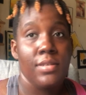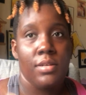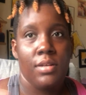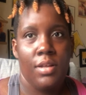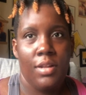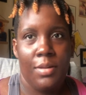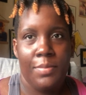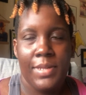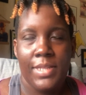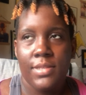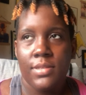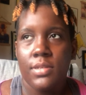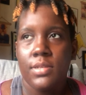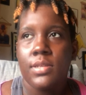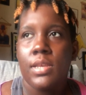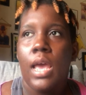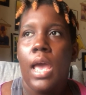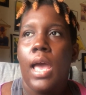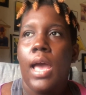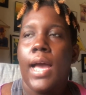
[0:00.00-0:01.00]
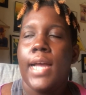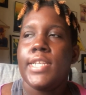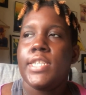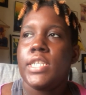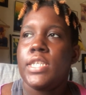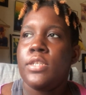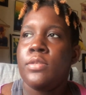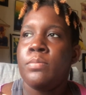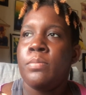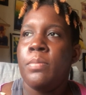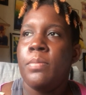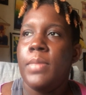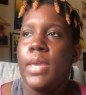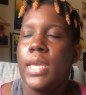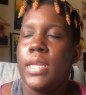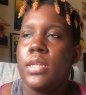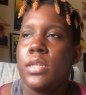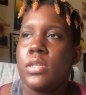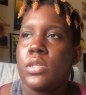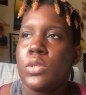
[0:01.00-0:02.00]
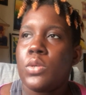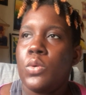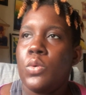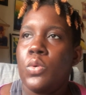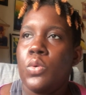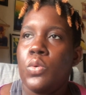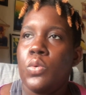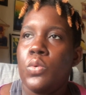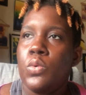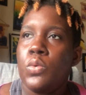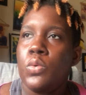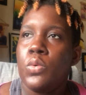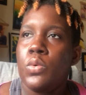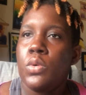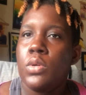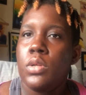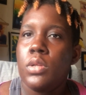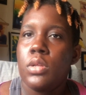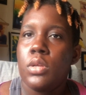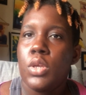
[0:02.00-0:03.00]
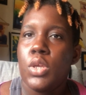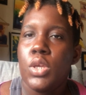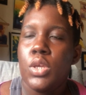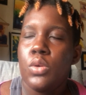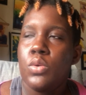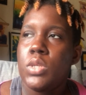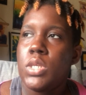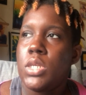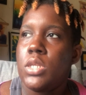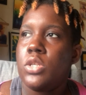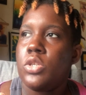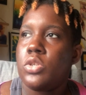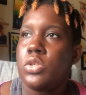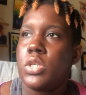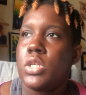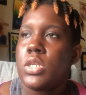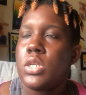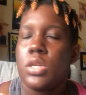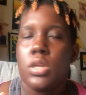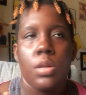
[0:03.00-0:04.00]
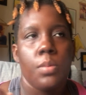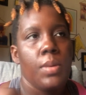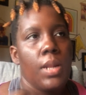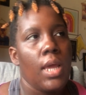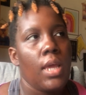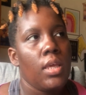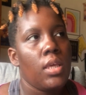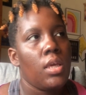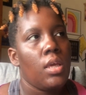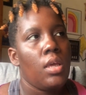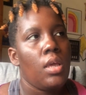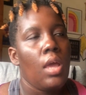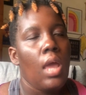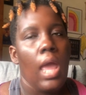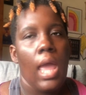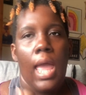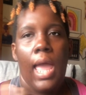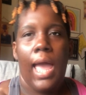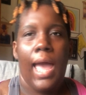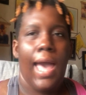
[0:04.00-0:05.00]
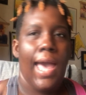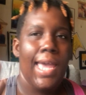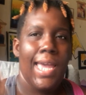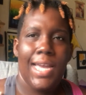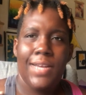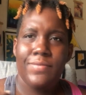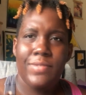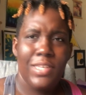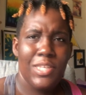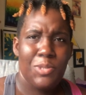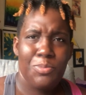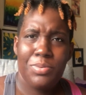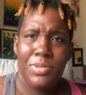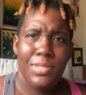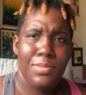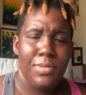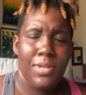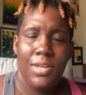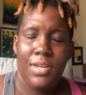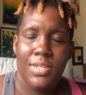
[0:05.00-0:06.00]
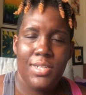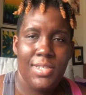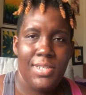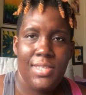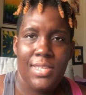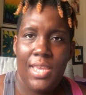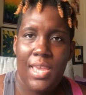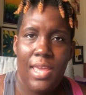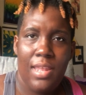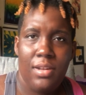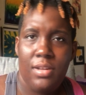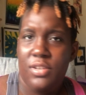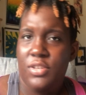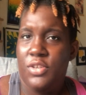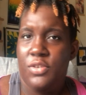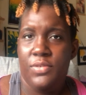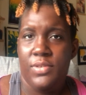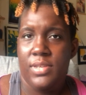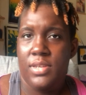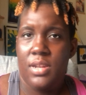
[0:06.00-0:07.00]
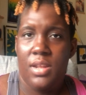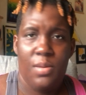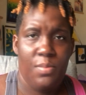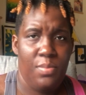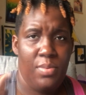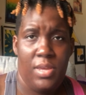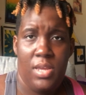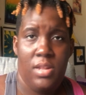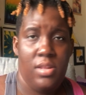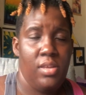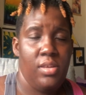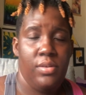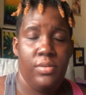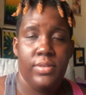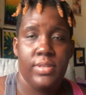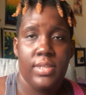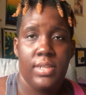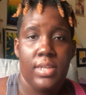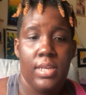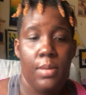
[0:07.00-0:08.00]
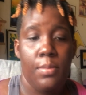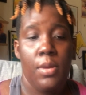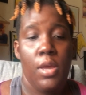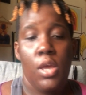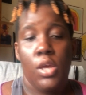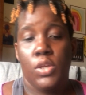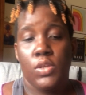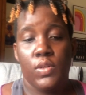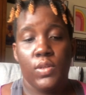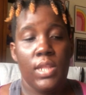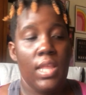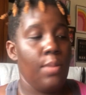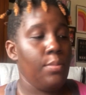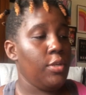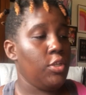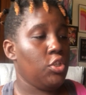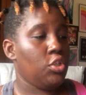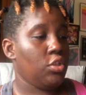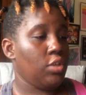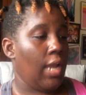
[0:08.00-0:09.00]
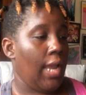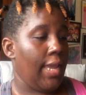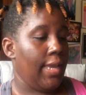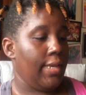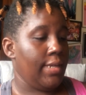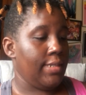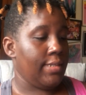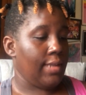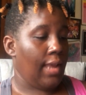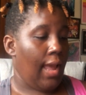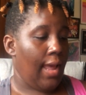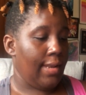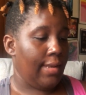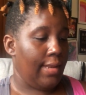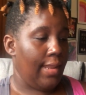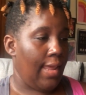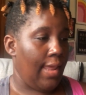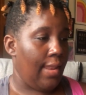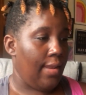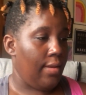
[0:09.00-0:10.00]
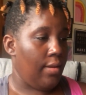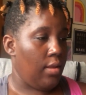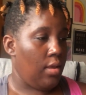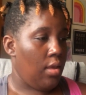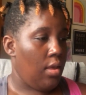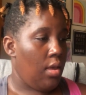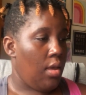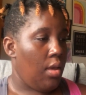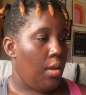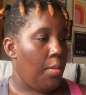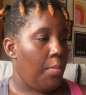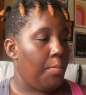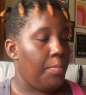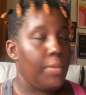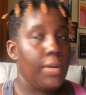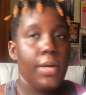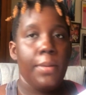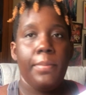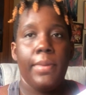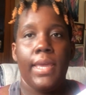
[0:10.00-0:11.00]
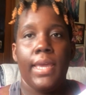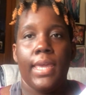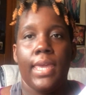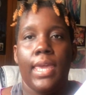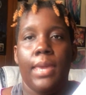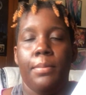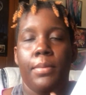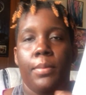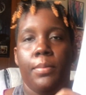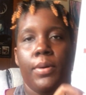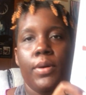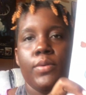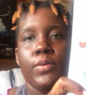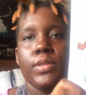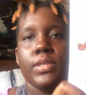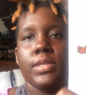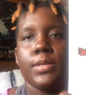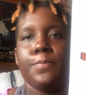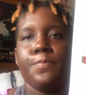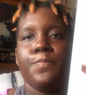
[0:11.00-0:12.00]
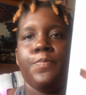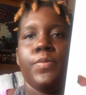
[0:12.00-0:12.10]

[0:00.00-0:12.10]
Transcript: color pencils, and she made this cool cute illustration. I'm like, I have these Prismacolors here not using, I'm barely using them, so let me try it. And then Mermaid came about,